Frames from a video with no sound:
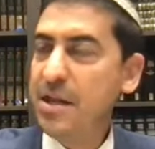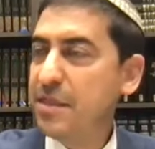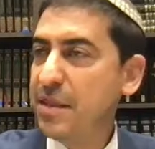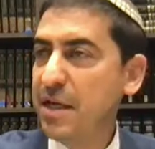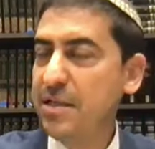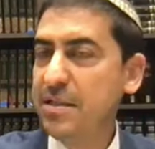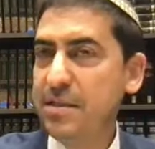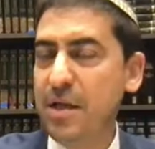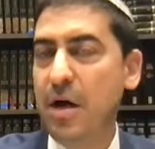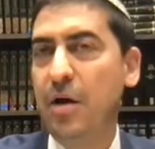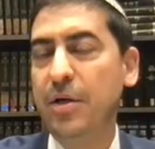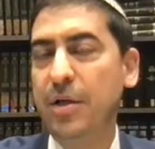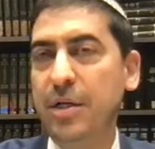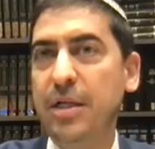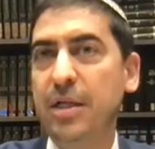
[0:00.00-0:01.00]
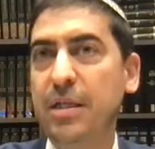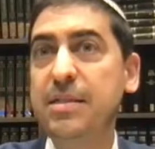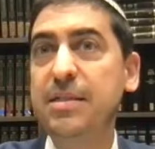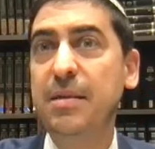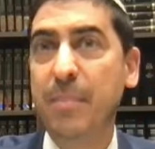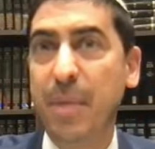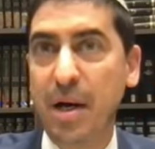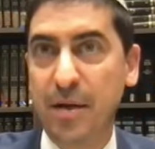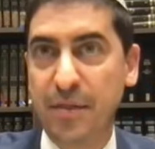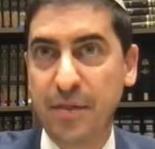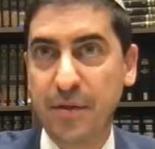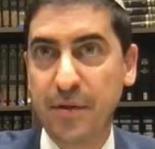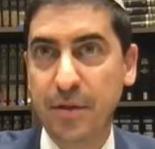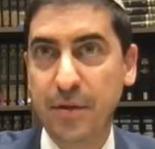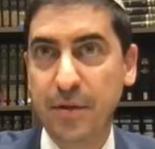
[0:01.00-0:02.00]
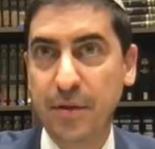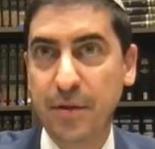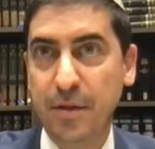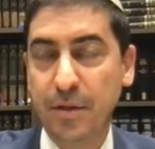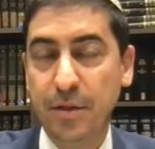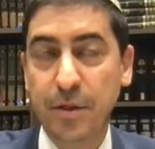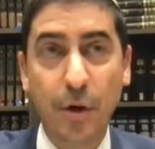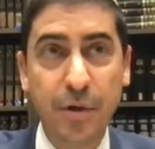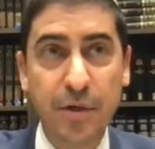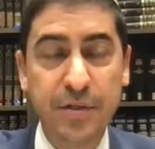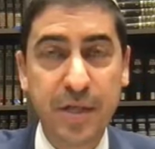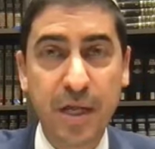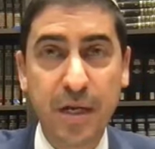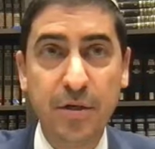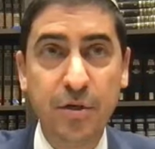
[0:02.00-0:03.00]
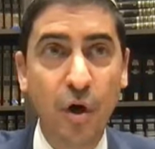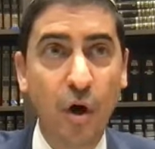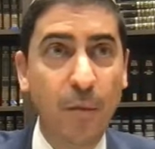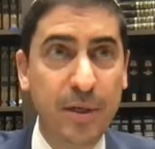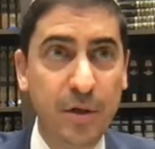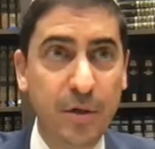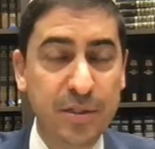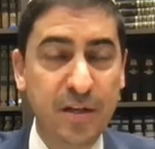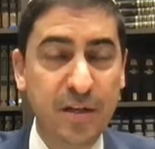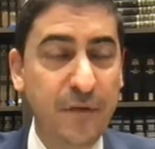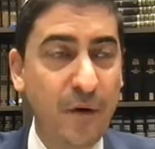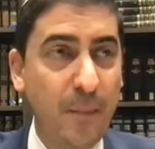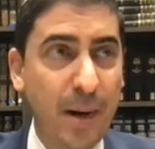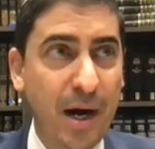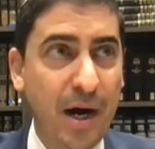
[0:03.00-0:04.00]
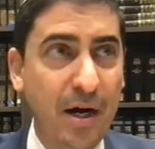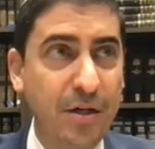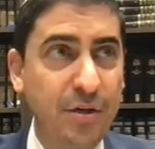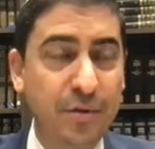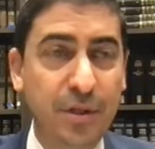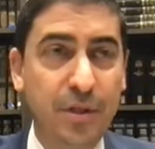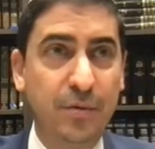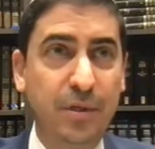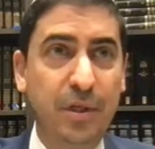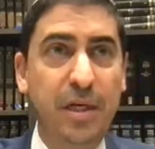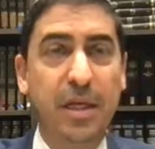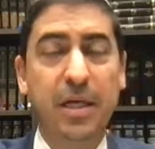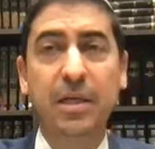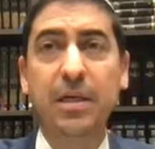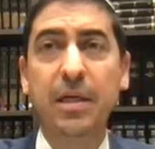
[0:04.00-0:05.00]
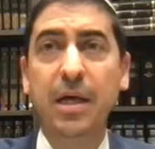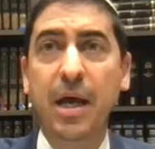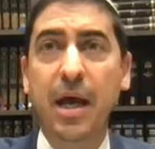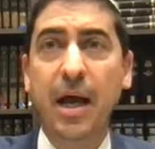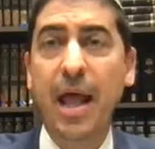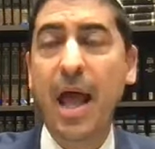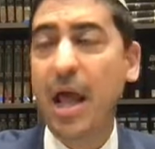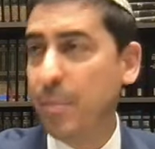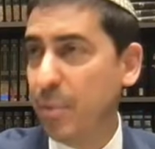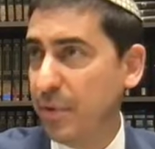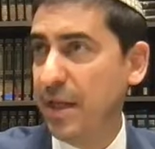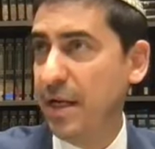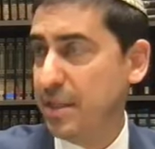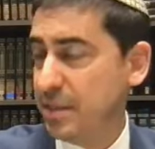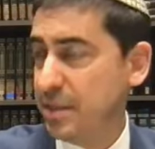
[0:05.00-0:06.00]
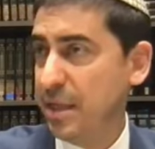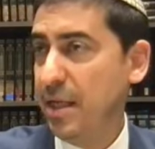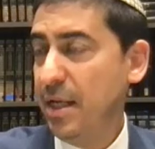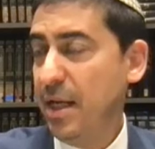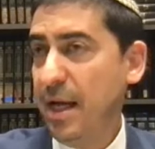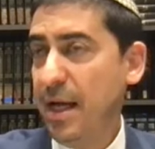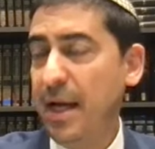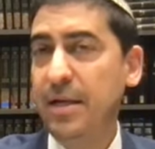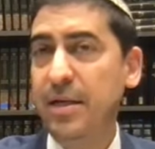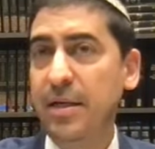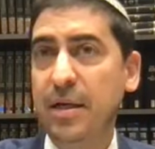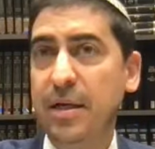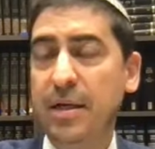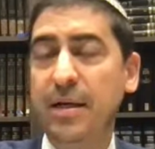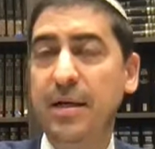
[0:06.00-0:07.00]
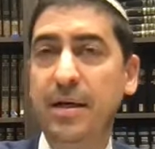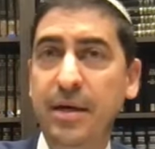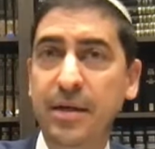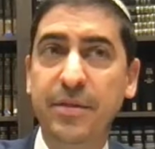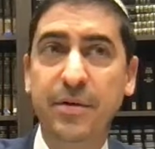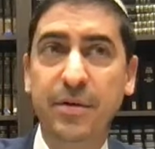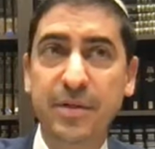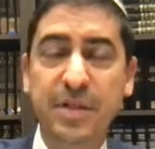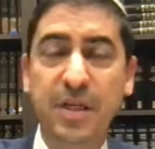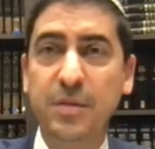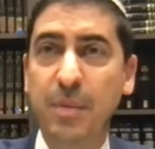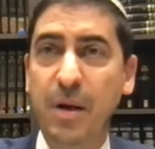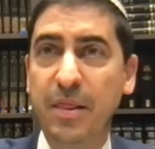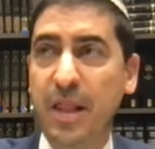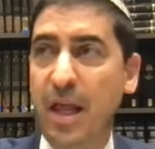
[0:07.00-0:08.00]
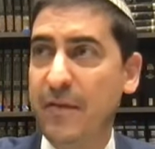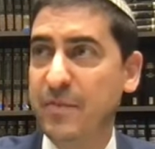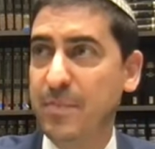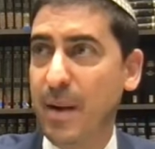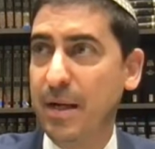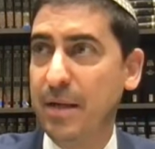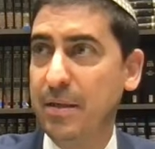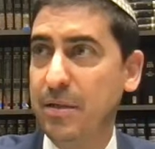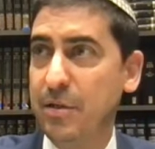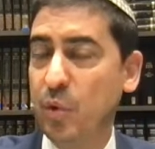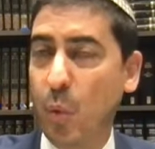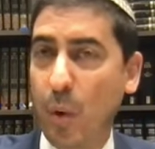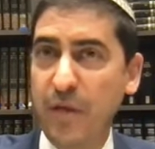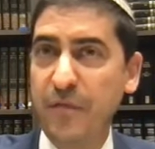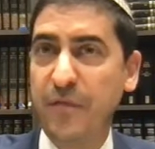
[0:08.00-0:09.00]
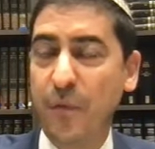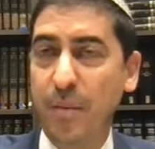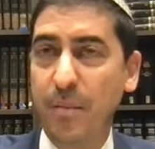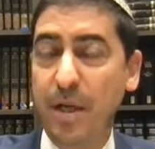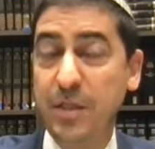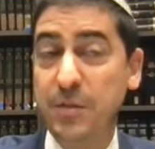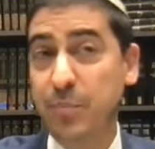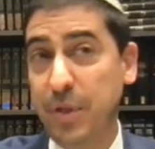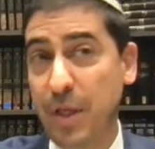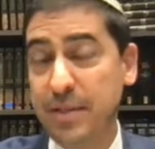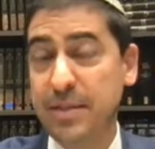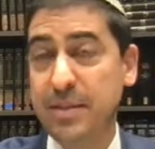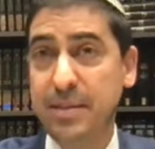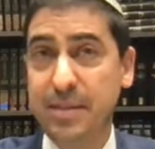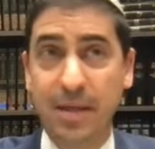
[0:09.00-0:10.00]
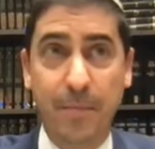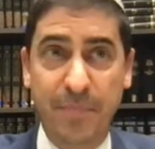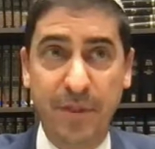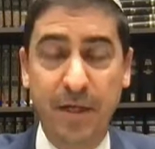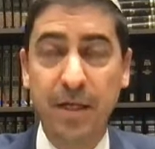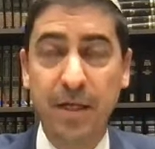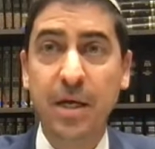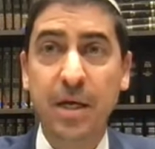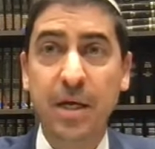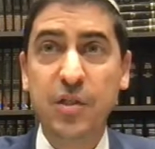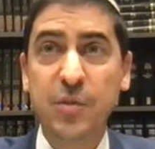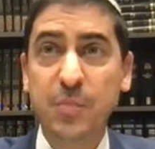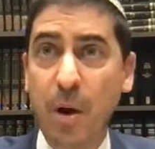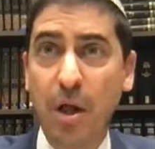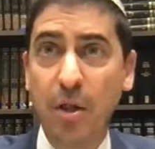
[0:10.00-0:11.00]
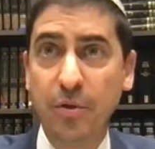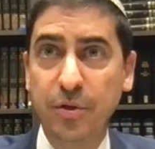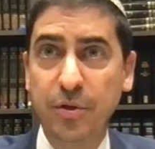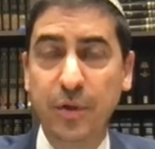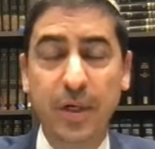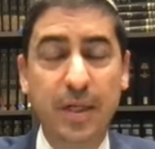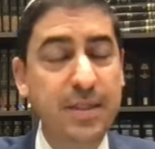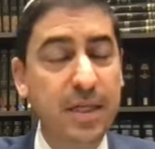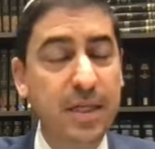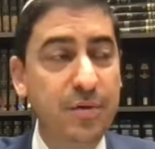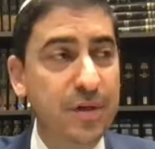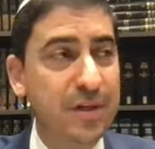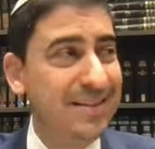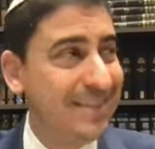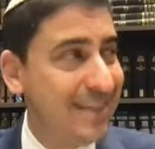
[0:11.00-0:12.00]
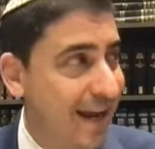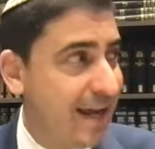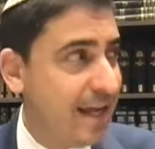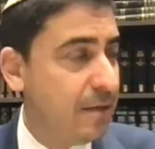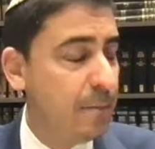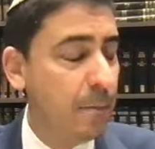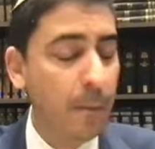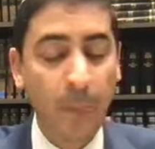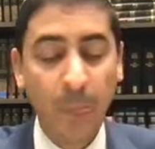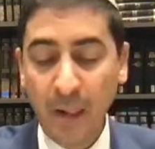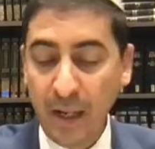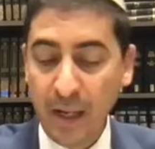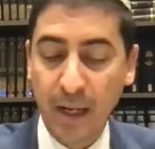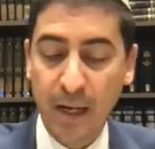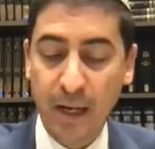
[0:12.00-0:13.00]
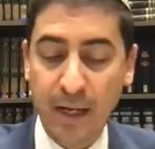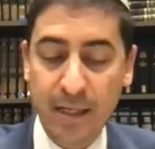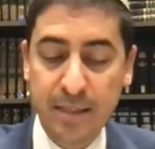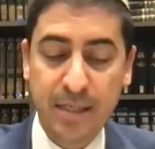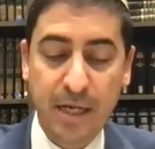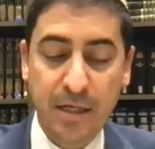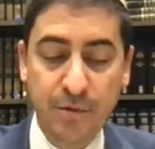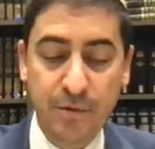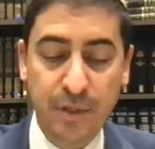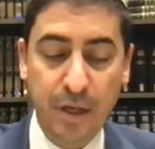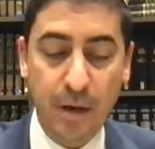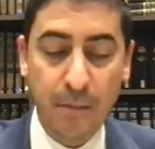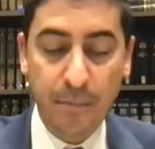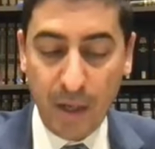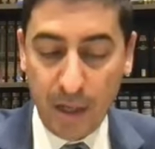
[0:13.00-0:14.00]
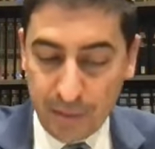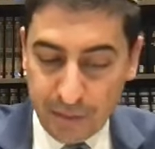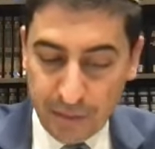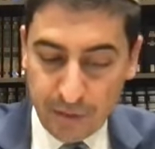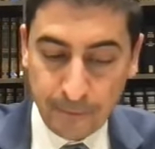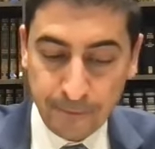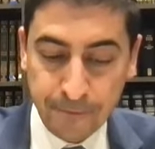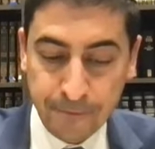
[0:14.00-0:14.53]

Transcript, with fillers: thinks, no, you need at least a month. Notice that nobody holds that for a par, you literally need an animal that has had uh, a 36 month lifespan, 24 months plus something, a smaller unit. Is that unit a day? Uh, is that unit a month?